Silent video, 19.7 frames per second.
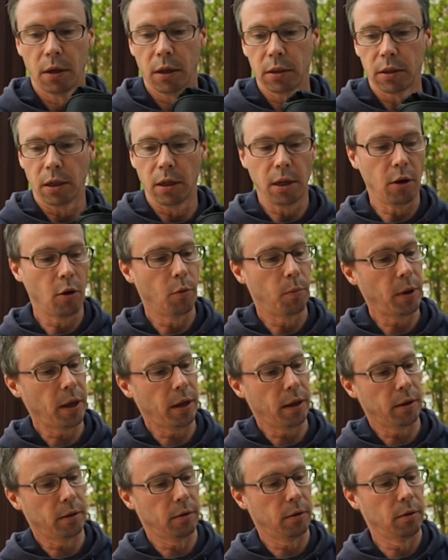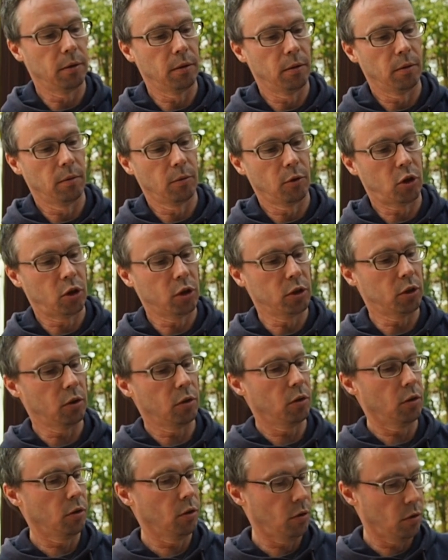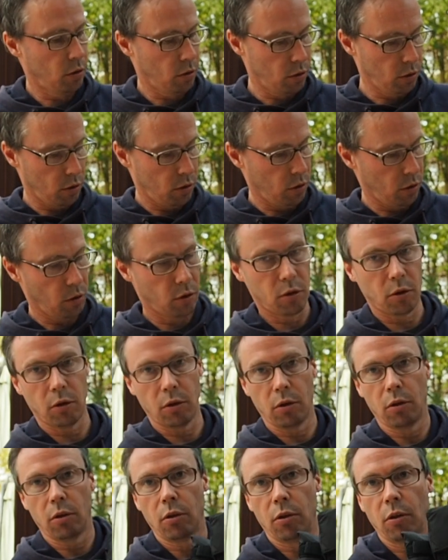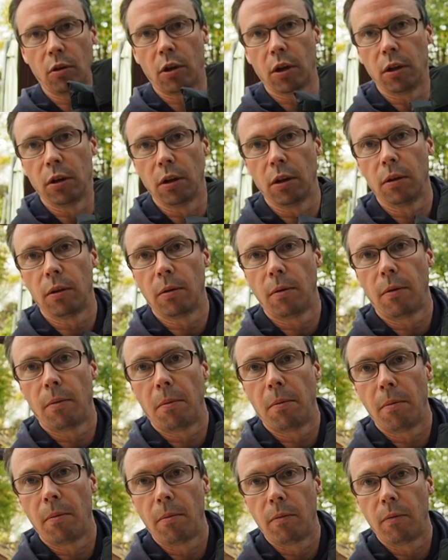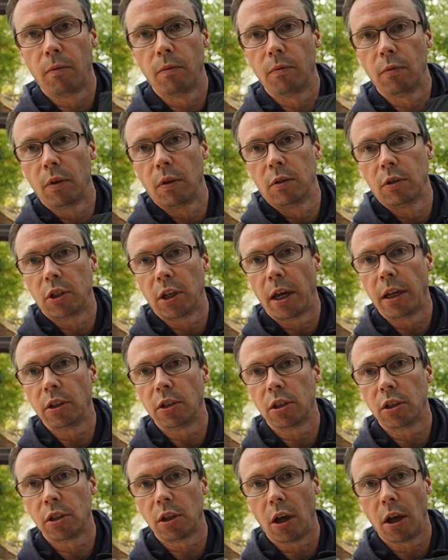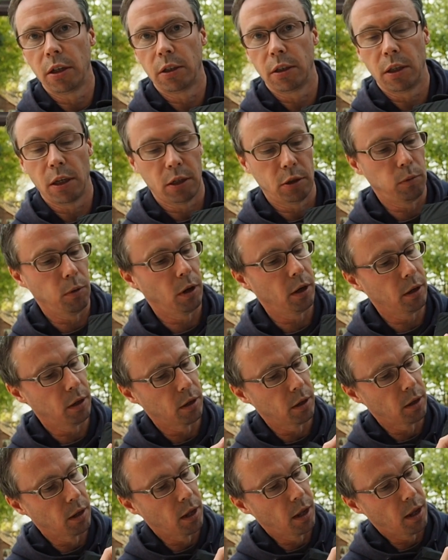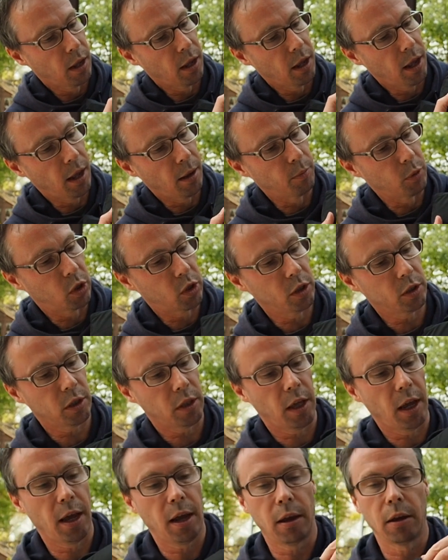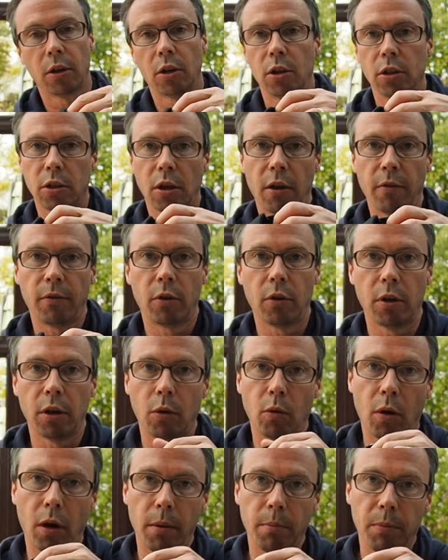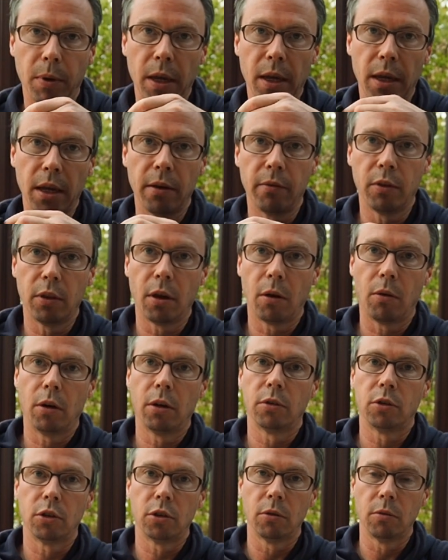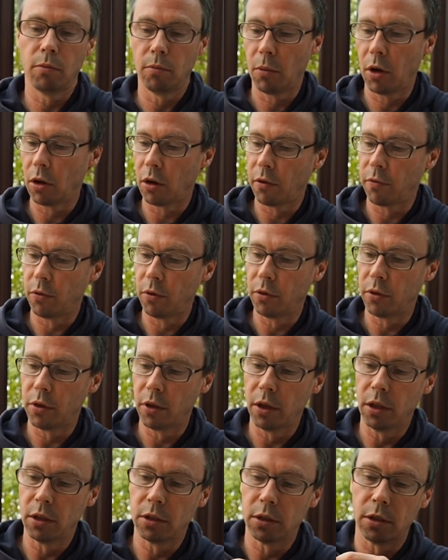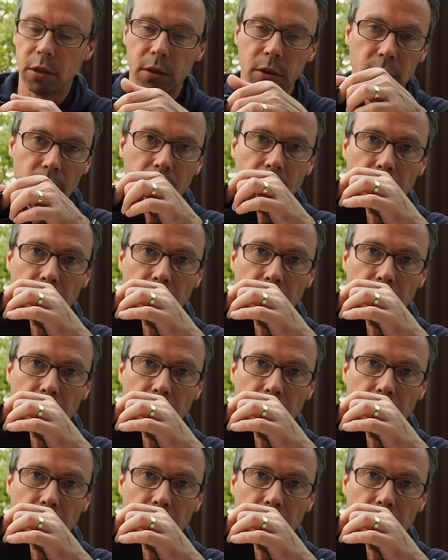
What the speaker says: It's a little bit, because you can change the size of this one, and because of that, and because I've got it quite big, even though I shoot micro four thirds,